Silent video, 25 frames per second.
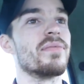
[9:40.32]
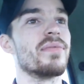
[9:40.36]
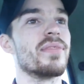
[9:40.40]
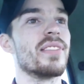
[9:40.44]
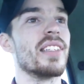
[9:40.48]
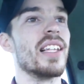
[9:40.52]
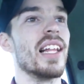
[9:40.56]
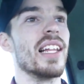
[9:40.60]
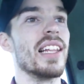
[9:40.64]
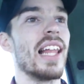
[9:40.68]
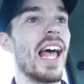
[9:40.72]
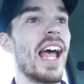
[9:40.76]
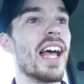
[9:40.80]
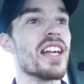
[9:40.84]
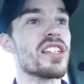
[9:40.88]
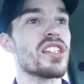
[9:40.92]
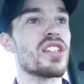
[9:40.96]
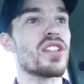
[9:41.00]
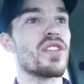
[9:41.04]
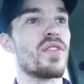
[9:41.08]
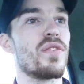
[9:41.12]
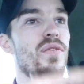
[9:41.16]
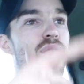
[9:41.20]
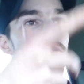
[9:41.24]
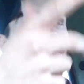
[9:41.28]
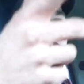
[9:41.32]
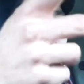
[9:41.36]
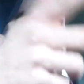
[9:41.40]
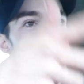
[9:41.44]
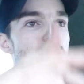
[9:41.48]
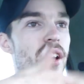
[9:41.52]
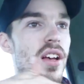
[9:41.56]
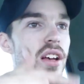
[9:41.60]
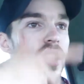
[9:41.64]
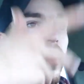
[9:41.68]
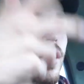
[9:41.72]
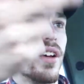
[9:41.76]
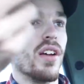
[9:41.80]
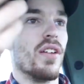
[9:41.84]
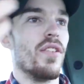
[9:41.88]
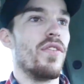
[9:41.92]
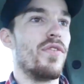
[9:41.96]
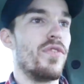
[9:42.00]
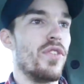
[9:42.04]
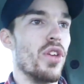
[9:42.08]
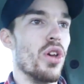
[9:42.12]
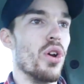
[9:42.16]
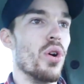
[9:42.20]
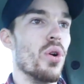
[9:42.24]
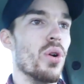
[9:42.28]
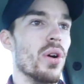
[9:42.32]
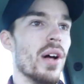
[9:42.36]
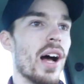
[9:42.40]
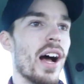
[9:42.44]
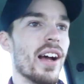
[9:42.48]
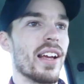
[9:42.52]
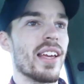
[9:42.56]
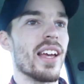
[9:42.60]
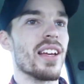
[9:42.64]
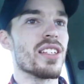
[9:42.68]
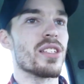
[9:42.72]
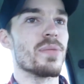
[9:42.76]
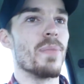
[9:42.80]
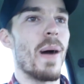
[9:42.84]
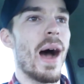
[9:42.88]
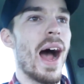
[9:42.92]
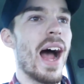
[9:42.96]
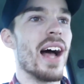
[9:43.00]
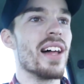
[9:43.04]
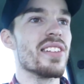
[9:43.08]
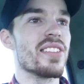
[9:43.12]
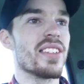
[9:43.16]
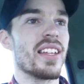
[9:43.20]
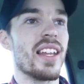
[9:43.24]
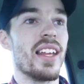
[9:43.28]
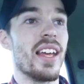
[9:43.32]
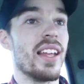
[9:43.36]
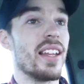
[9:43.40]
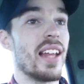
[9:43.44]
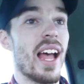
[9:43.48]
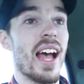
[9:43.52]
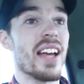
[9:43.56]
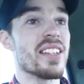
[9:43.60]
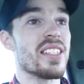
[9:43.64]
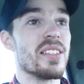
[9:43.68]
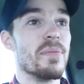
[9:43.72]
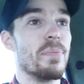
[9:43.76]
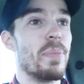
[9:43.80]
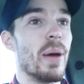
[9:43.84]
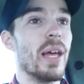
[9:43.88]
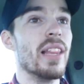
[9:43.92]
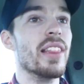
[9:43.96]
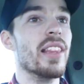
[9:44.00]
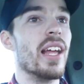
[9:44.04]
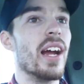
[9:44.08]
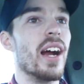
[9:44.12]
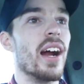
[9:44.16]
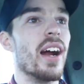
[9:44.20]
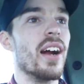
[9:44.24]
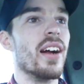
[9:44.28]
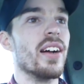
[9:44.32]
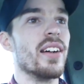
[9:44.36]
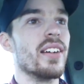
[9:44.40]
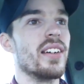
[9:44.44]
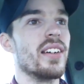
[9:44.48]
The last few, I guess, miles, it hasn't been there.